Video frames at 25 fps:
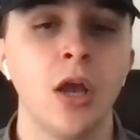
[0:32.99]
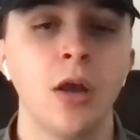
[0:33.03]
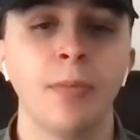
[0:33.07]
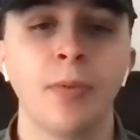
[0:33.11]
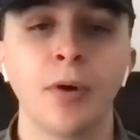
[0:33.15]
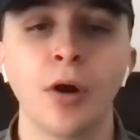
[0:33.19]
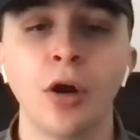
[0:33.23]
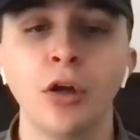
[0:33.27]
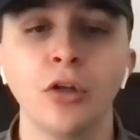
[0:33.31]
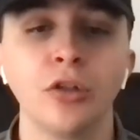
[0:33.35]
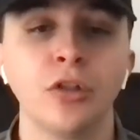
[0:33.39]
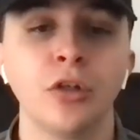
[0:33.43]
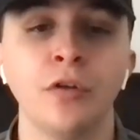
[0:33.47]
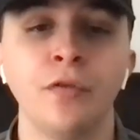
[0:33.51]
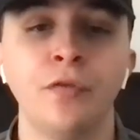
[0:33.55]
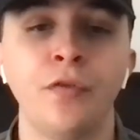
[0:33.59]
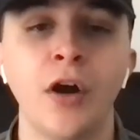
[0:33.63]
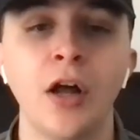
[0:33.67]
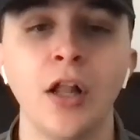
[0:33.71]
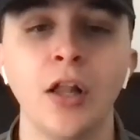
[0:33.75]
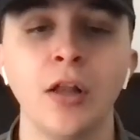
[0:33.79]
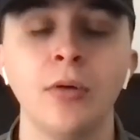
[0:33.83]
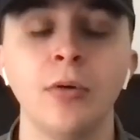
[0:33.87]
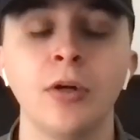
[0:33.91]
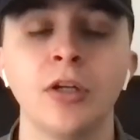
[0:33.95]
but also
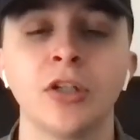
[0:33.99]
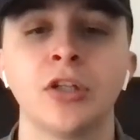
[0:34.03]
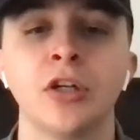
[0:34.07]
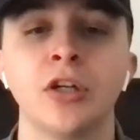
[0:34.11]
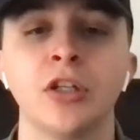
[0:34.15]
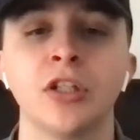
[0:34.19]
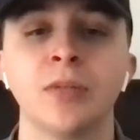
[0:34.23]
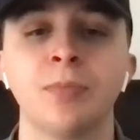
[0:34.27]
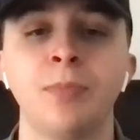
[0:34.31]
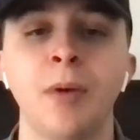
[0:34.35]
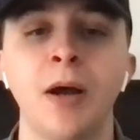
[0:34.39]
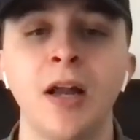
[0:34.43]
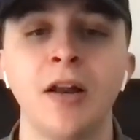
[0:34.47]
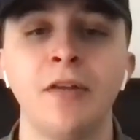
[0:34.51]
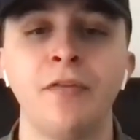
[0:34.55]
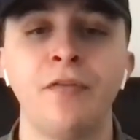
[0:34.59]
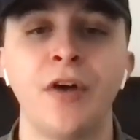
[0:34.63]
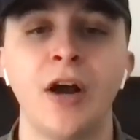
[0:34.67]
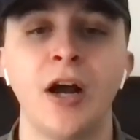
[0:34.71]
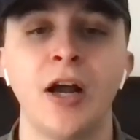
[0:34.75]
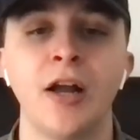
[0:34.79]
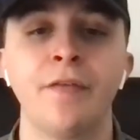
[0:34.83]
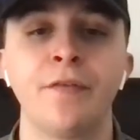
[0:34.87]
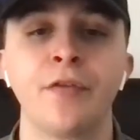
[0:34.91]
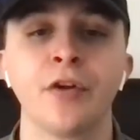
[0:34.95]
follow us on
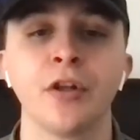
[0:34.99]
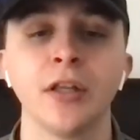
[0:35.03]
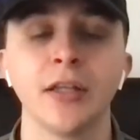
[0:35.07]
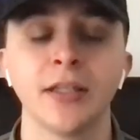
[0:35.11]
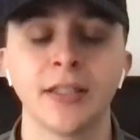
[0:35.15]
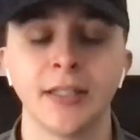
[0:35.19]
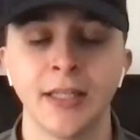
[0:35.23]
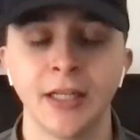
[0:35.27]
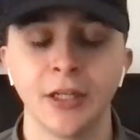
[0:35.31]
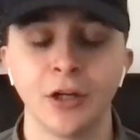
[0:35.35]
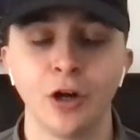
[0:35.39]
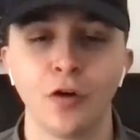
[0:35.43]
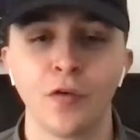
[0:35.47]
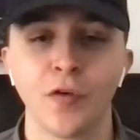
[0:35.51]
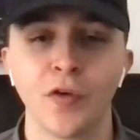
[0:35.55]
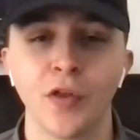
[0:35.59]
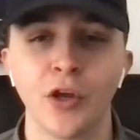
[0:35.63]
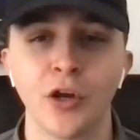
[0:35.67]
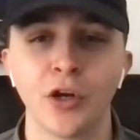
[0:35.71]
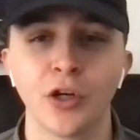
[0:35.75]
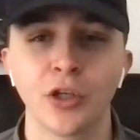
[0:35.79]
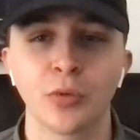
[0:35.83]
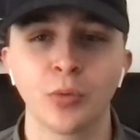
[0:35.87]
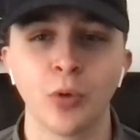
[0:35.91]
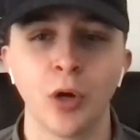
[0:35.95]
Spotify if you're listening over
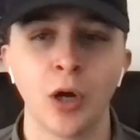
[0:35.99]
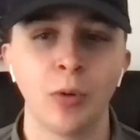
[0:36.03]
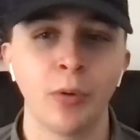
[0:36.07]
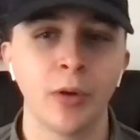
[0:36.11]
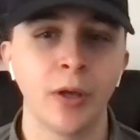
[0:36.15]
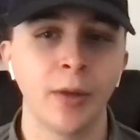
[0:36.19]
there as well.